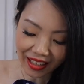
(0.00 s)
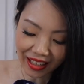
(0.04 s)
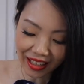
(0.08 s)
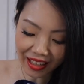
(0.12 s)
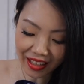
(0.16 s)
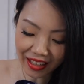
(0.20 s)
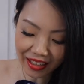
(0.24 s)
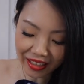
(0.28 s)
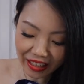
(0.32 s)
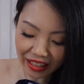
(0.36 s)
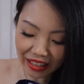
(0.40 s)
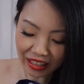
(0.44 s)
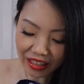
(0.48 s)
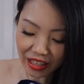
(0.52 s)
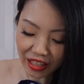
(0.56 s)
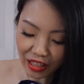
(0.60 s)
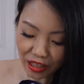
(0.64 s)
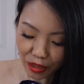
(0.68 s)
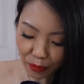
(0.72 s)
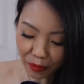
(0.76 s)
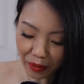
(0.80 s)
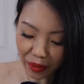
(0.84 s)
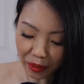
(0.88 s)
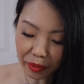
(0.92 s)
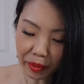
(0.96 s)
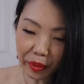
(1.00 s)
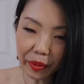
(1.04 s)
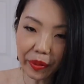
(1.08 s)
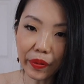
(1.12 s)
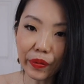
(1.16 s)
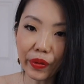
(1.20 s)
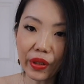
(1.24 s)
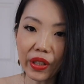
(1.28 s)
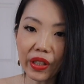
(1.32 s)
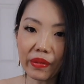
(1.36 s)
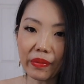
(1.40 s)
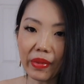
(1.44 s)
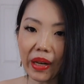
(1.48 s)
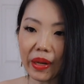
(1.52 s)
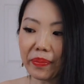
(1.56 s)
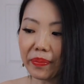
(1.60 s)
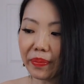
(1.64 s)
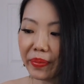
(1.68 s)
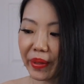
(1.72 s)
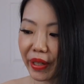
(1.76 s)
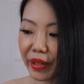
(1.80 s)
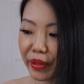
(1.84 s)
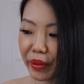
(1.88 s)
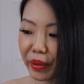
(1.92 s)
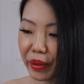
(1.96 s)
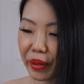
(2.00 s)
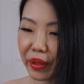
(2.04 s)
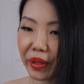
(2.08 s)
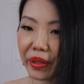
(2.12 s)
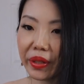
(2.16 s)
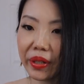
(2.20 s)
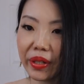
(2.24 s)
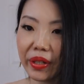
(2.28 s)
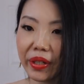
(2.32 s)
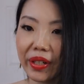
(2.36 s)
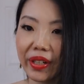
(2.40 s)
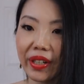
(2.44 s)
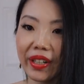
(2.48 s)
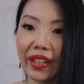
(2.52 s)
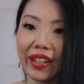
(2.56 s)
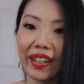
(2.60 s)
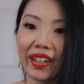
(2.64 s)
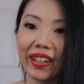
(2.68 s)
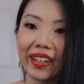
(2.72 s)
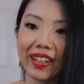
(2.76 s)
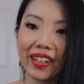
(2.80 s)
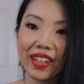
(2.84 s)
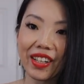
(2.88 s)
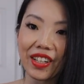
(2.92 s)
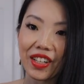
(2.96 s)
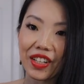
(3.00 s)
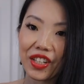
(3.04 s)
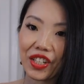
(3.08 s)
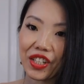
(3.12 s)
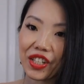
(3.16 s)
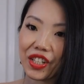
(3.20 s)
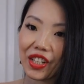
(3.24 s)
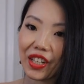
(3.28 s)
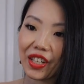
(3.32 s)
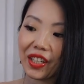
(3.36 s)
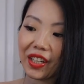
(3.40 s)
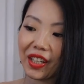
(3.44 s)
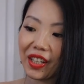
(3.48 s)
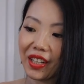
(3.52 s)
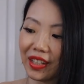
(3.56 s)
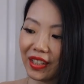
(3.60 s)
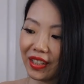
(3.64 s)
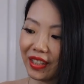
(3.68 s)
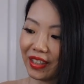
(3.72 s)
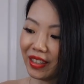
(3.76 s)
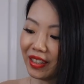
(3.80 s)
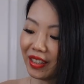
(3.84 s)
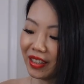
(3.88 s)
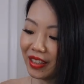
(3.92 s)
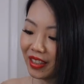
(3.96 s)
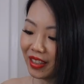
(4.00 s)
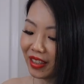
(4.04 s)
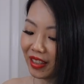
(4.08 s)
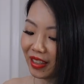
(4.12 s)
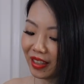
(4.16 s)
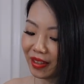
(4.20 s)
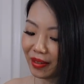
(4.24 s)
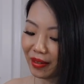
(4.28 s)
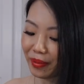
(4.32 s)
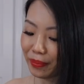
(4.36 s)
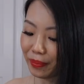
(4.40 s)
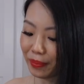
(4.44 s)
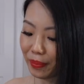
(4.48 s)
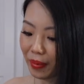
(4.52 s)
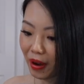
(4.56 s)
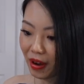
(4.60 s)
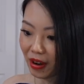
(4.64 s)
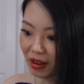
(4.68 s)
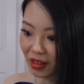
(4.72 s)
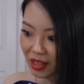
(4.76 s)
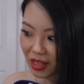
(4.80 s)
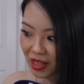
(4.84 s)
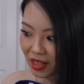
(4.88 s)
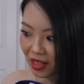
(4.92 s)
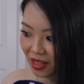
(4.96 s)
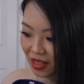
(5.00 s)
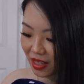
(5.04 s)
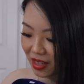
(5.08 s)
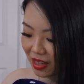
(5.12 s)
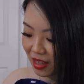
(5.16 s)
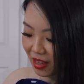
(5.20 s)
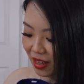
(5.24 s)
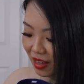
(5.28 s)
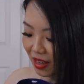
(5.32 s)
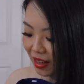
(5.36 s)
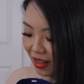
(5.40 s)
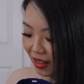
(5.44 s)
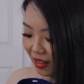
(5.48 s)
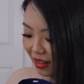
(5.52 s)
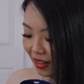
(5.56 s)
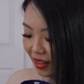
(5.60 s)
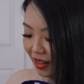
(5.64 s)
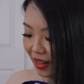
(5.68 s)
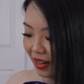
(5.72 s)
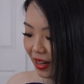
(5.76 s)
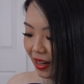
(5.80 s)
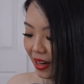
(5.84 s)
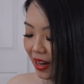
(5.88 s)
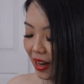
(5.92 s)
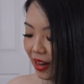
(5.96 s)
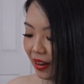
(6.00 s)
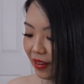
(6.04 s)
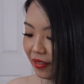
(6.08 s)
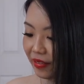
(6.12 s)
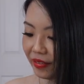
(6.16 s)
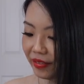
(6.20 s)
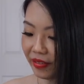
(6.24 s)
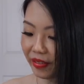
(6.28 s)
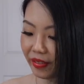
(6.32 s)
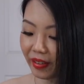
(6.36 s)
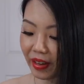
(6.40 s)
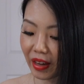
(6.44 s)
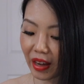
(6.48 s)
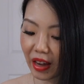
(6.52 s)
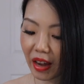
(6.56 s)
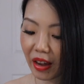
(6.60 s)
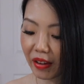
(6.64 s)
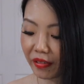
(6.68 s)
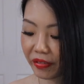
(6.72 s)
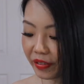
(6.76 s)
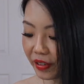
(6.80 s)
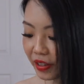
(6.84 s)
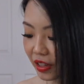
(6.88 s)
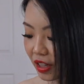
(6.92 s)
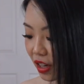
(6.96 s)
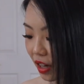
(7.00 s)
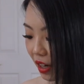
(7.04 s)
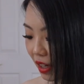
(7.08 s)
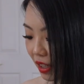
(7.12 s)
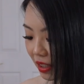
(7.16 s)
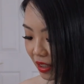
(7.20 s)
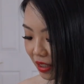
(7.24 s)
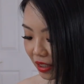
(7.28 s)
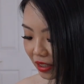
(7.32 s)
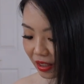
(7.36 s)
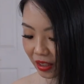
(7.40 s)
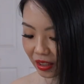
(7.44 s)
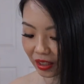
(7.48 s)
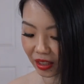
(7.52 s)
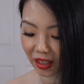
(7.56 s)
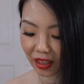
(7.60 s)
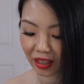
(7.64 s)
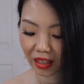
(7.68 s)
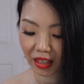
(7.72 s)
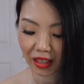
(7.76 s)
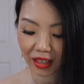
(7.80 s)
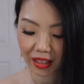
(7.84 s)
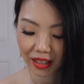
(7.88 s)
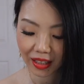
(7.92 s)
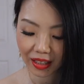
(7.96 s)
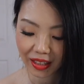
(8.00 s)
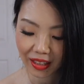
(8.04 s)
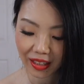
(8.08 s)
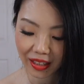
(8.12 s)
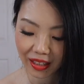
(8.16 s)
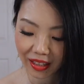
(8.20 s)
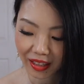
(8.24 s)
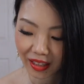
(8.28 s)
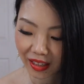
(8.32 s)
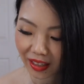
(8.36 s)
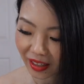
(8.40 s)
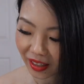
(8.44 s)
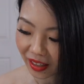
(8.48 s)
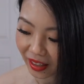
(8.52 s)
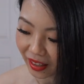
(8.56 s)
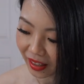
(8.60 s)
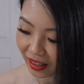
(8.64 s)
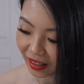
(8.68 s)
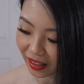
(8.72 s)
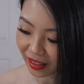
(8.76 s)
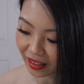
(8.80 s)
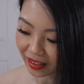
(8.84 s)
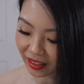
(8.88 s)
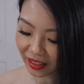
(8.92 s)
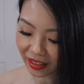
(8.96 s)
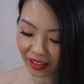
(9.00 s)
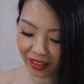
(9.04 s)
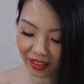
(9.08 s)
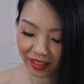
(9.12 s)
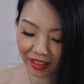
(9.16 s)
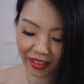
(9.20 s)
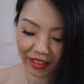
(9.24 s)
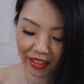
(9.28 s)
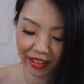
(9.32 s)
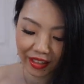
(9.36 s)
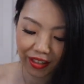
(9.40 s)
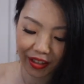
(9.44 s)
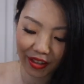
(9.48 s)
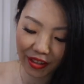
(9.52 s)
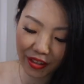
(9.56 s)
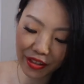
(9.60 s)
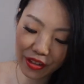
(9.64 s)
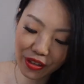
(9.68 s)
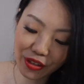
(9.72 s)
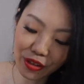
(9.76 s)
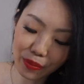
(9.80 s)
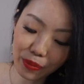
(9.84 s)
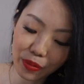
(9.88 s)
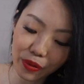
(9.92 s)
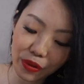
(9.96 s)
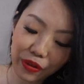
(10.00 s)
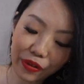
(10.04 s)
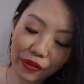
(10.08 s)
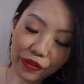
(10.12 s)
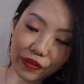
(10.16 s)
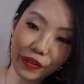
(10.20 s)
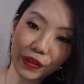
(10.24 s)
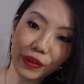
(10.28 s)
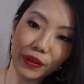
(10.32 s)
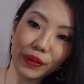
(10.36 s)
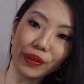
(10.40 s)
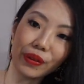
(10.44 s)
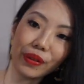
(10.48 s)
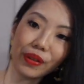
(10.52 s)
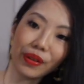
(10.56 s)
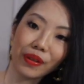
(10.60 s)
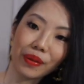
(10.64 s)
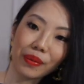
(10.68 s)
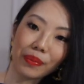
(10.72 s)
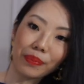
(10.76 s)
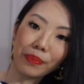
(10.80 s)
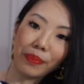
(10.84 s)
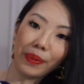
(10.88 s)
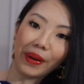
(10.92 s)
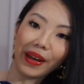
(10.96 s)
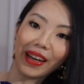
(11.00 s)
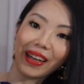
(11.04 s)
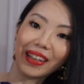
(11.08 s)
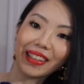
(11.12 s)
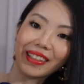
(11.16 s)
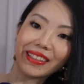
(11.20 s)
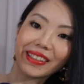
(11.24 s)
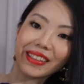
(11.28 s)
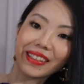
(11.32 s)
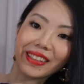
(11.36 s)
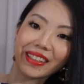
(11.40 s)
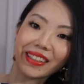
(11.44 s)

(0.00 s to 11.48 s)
I think this is probably one of my bigger Chanel box that I have ever gotten. And here's the beautiful bed.